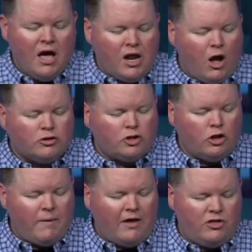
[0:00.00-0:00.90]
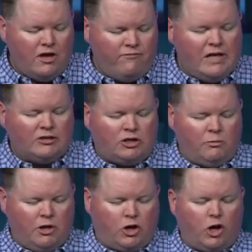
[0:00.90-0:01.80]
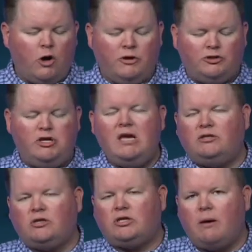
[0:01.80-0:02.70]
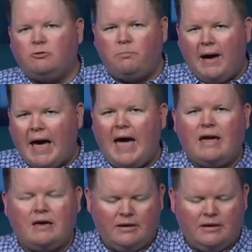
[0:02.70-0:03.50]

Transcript: and also about the events that will occur when Jesus comes back.